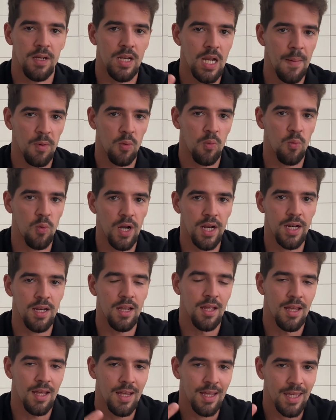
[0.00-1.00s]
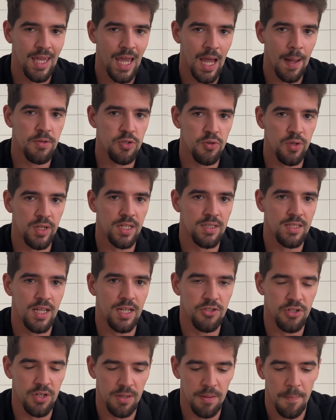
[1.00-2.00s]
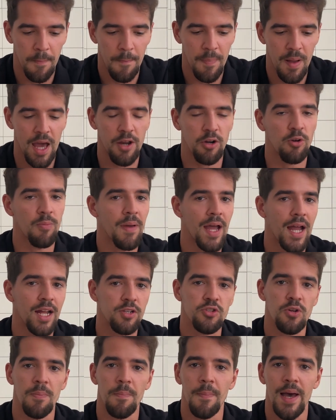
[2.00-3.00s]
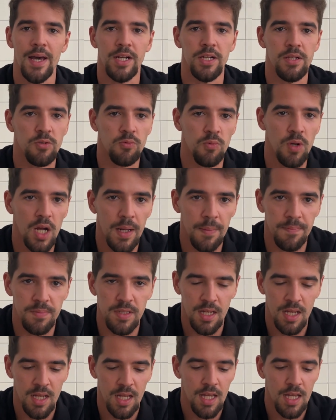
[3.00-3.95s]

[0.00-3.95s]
Number one, capturing attention, pattern match, pattern interrupt,